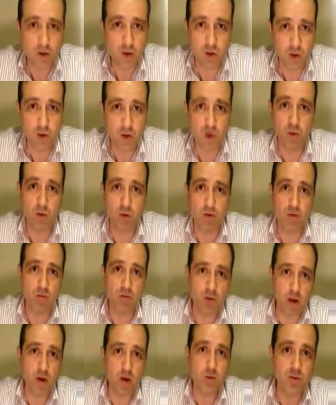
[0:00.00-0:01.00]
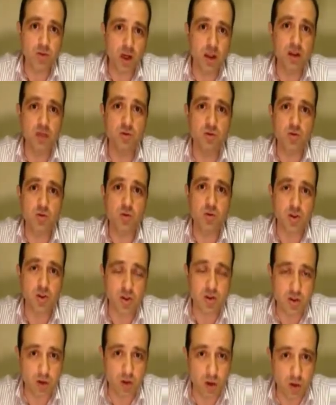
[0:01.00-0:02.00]
to do with the real objectives, which
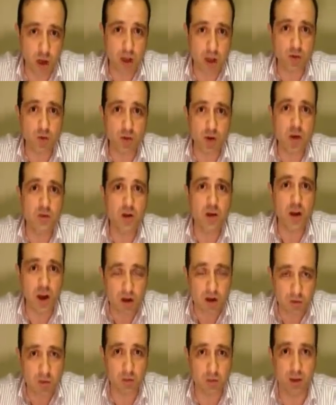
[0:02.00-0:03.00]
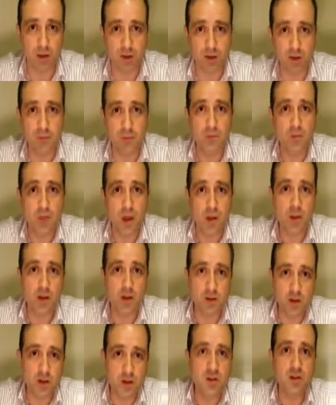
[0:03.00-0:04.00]
is to get rid of a government that
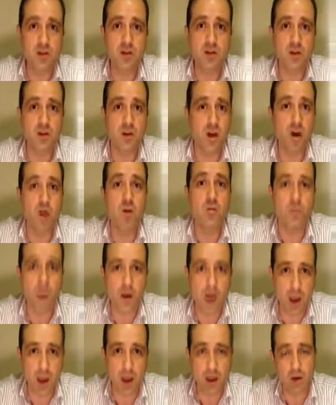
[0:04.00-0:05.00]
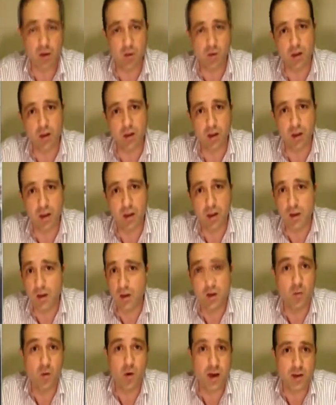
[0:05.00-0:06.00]
doesn't obey what the
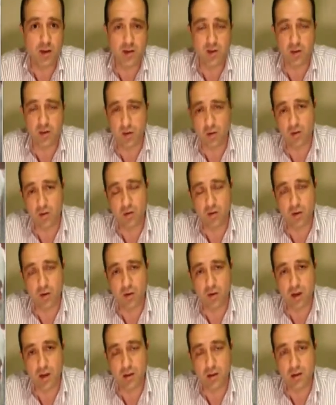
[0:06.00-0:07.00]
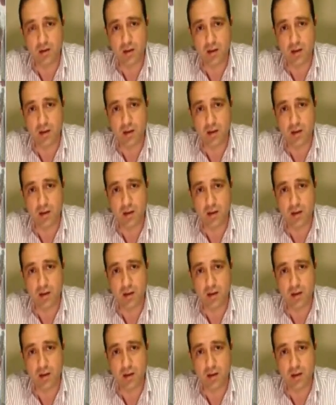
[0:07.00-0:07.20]
West or the United States